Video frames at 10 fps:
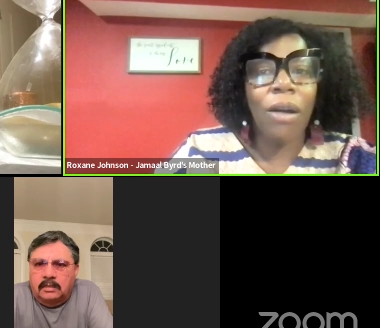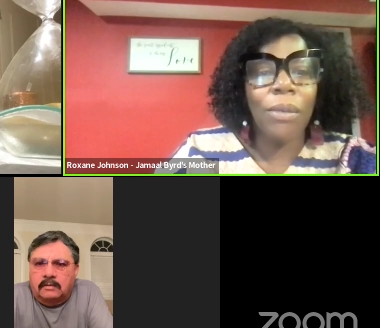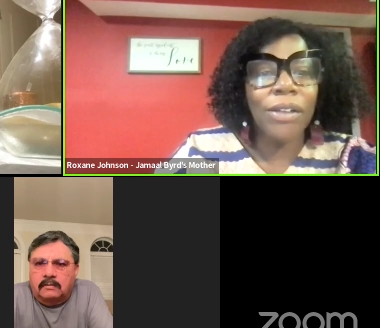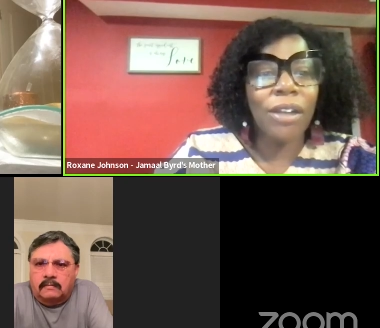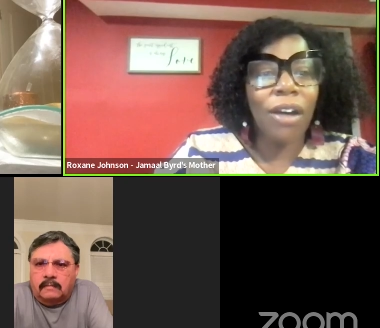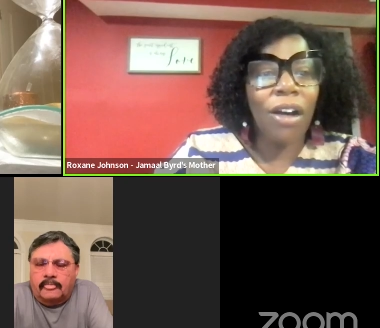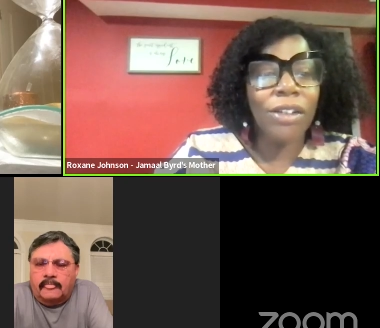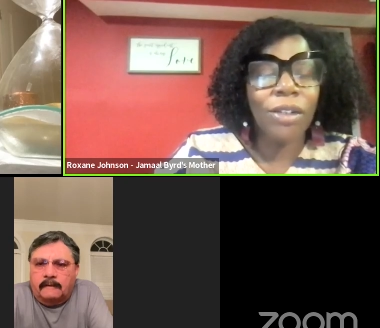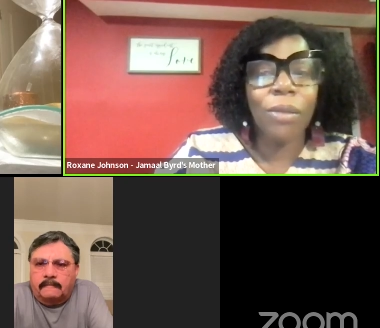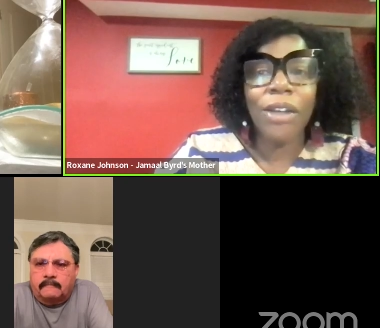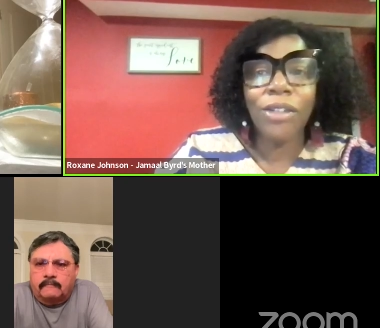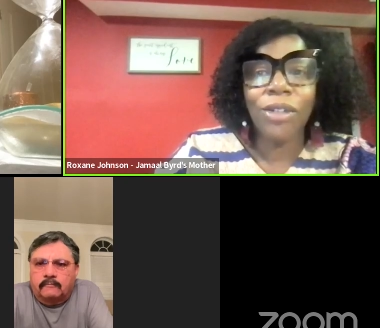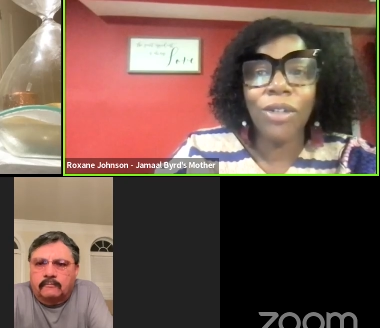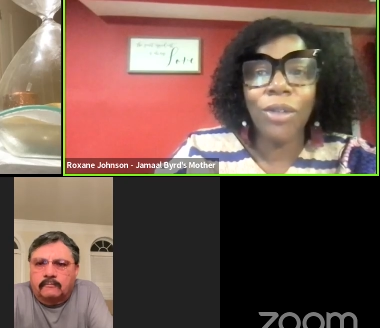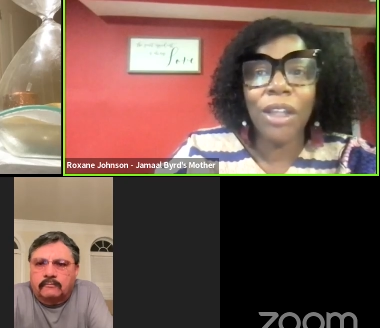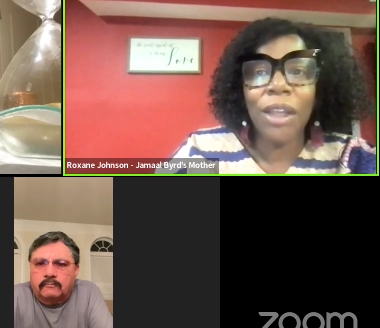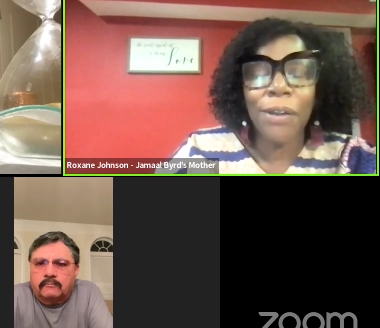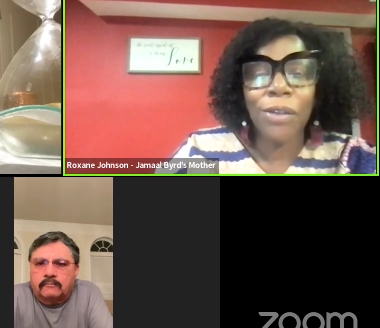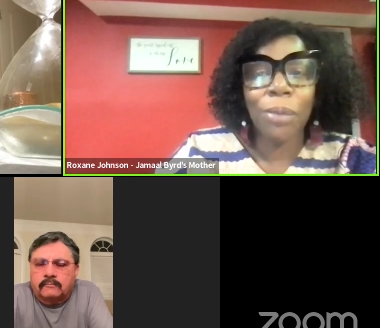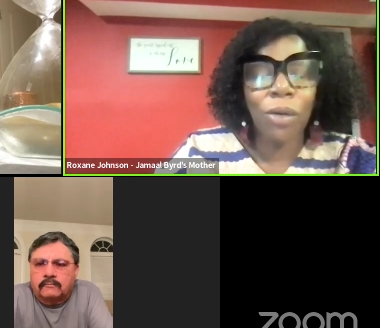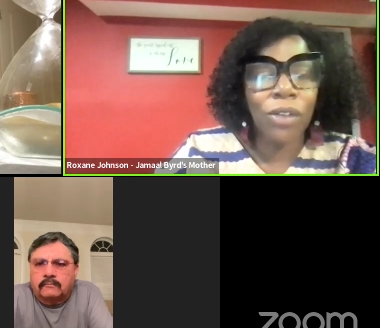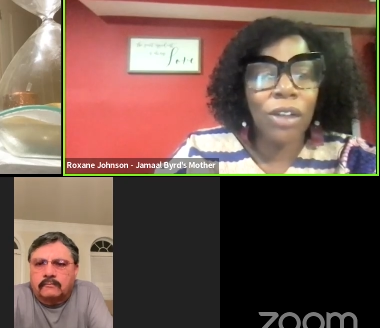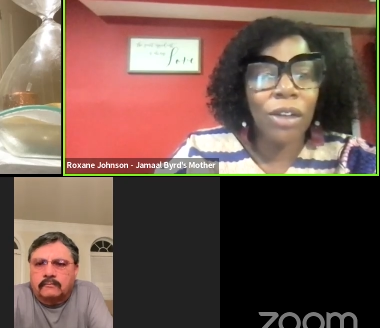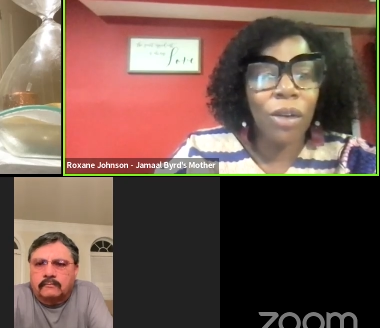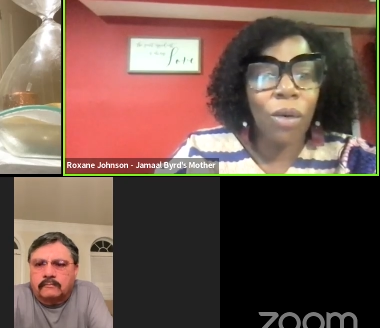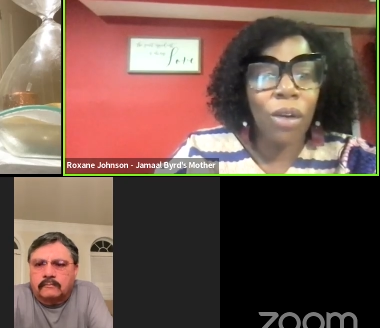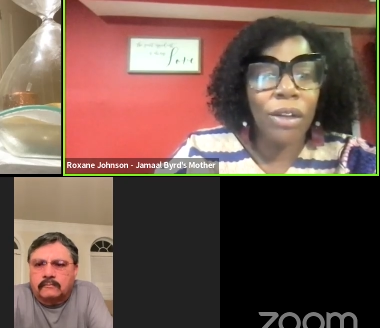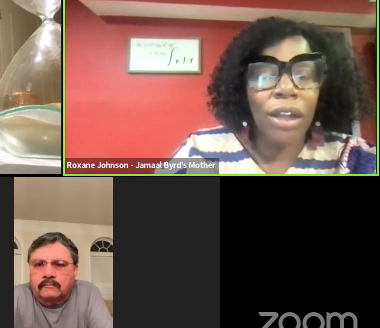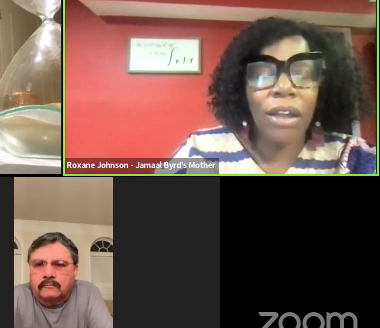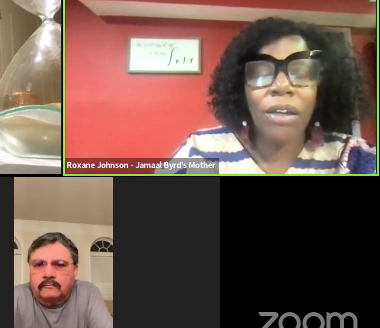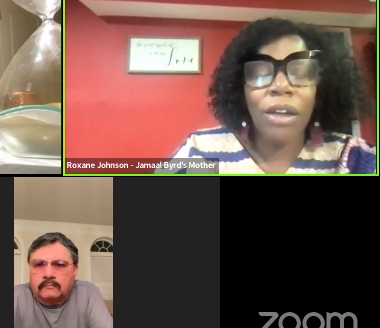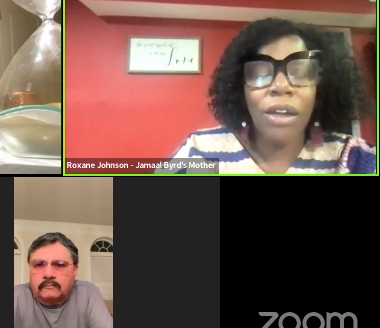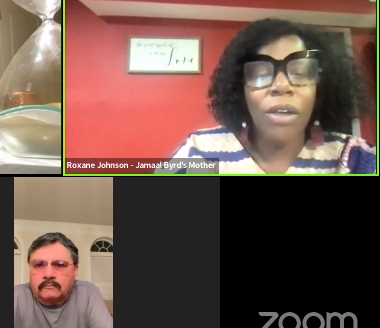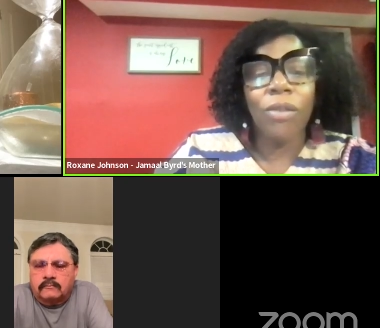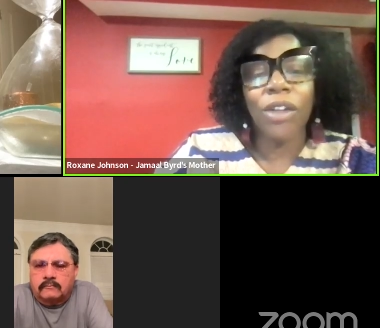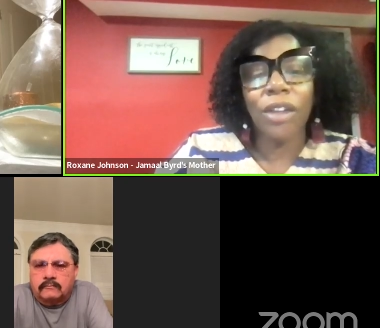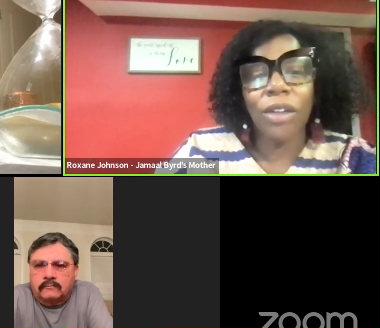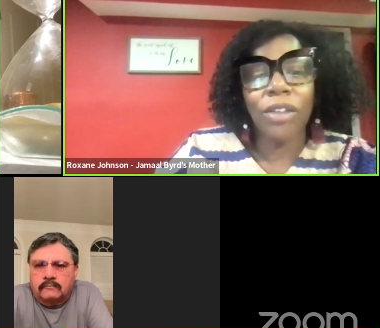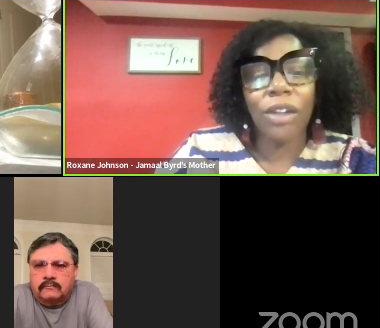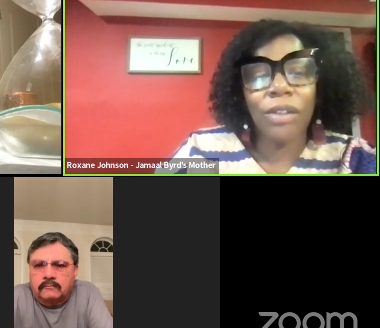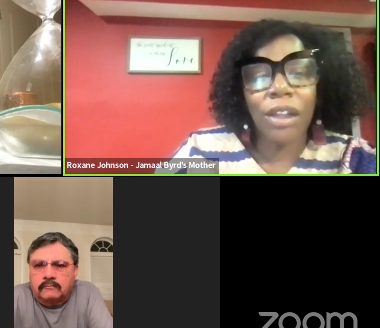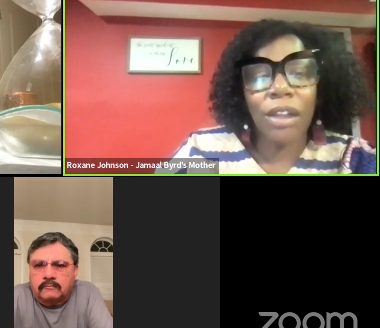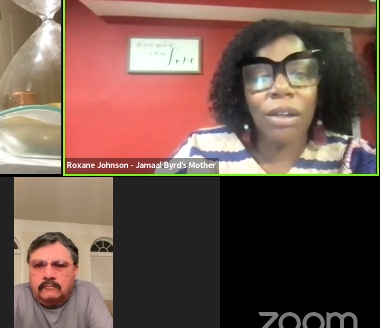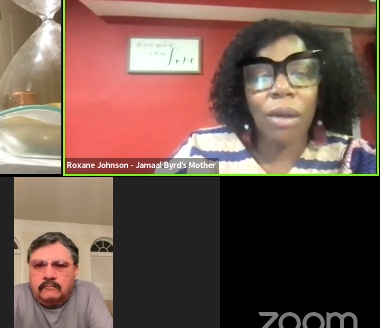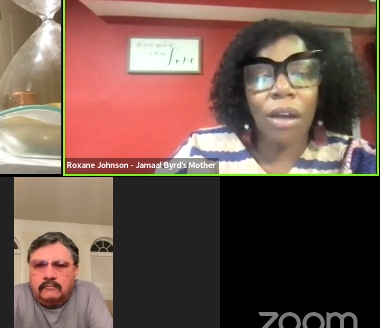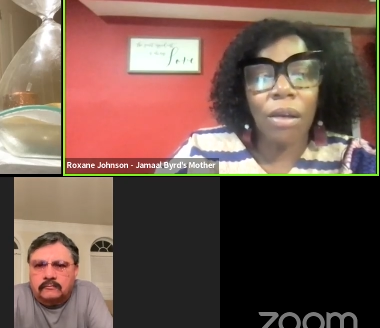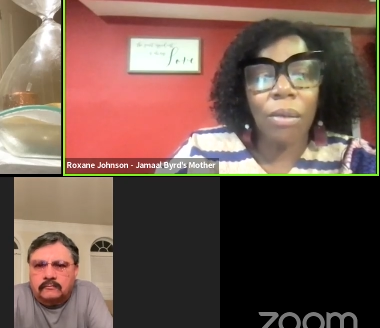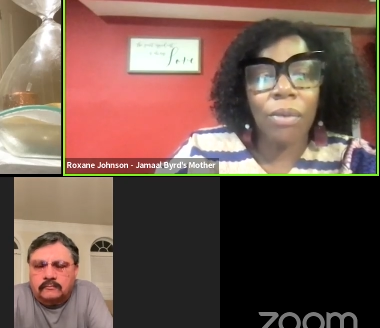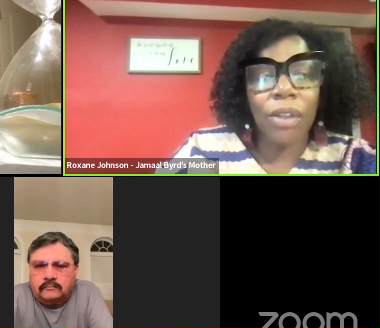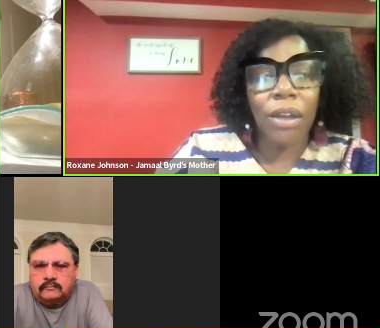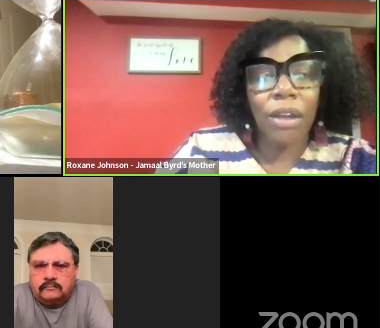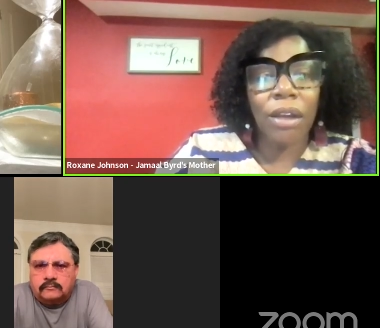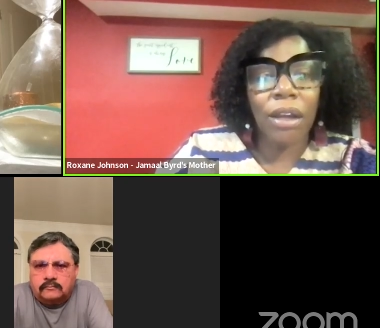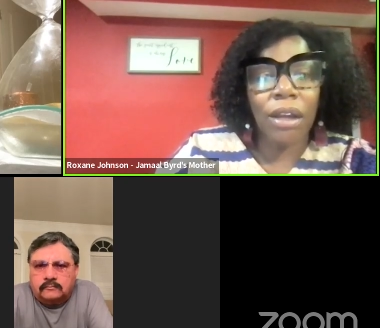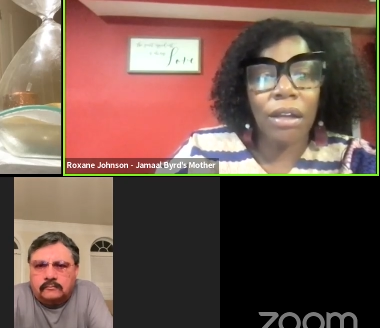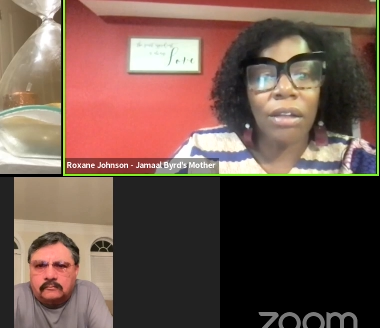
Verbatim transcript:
Speaker 1: uh, Mr. Oscar, make sure you keep us posted on the results of the um, the uh,